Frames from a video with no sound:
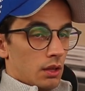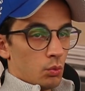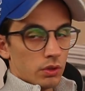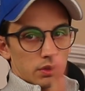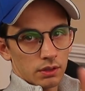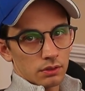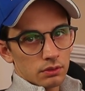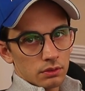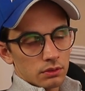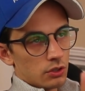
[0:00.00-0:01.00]
one thing
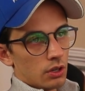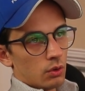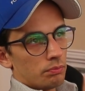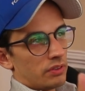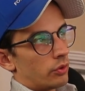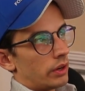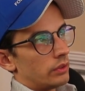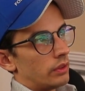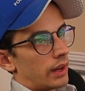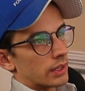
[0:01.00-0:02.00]
to note before I
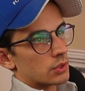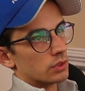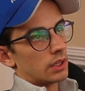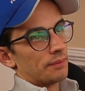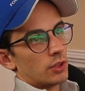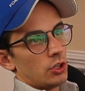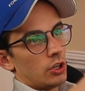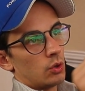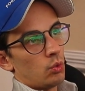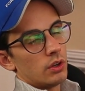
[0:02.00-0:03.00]
do that, actually, you're
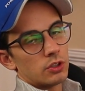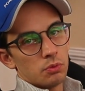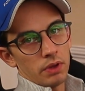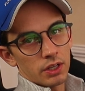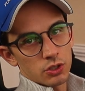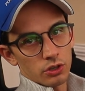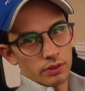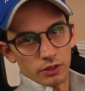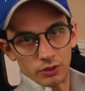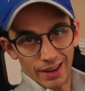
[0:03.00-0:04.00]
gonna want to make sure
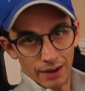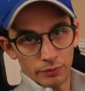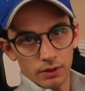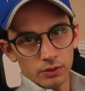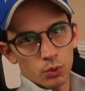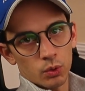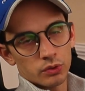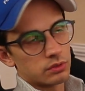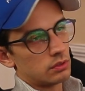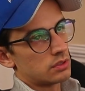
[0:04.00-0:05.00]
that your camera
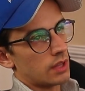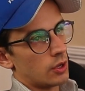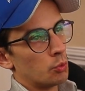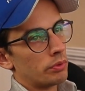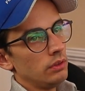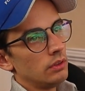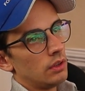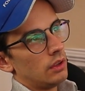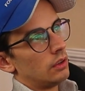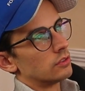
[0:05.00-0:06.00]
controls stay open.
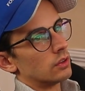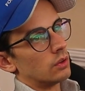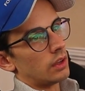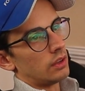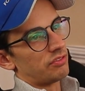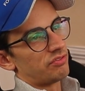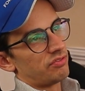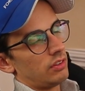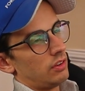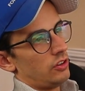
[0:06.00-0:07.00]
So
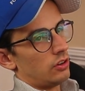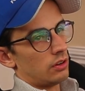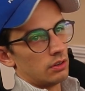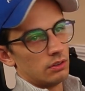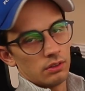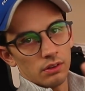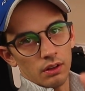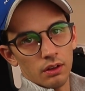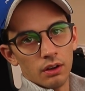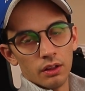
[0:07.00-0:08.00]
if you're
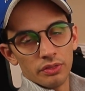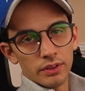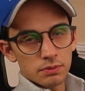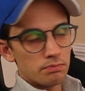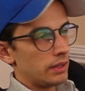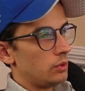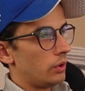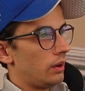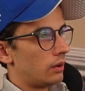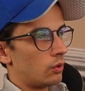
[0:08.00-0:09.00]
on this menu
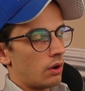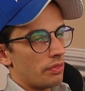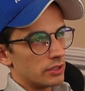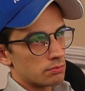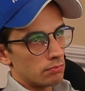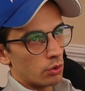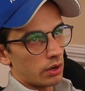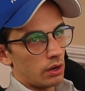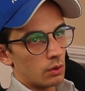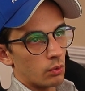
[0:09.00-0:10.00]
here or on this mode
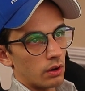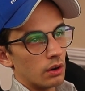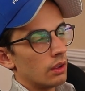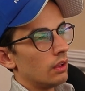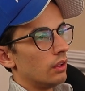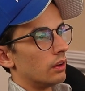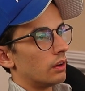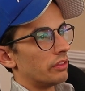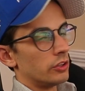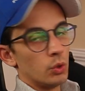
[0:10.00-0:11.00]
here where
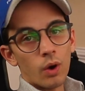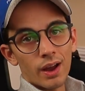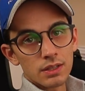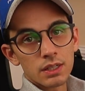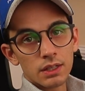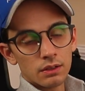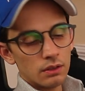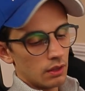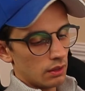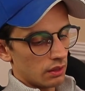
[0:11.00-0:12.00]
the UI is
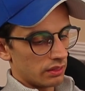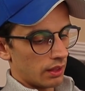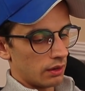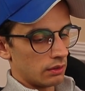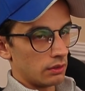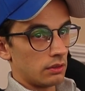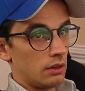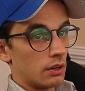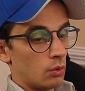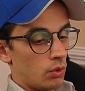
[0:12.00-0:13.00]
hidden, then
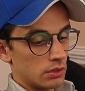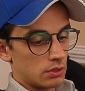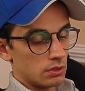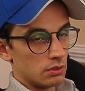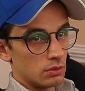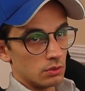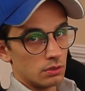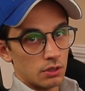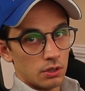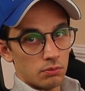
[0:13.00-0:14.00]
you're gonna want to
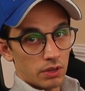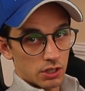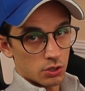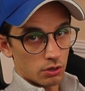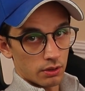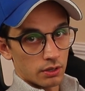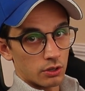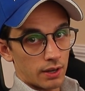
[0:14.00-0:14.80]
make sure that your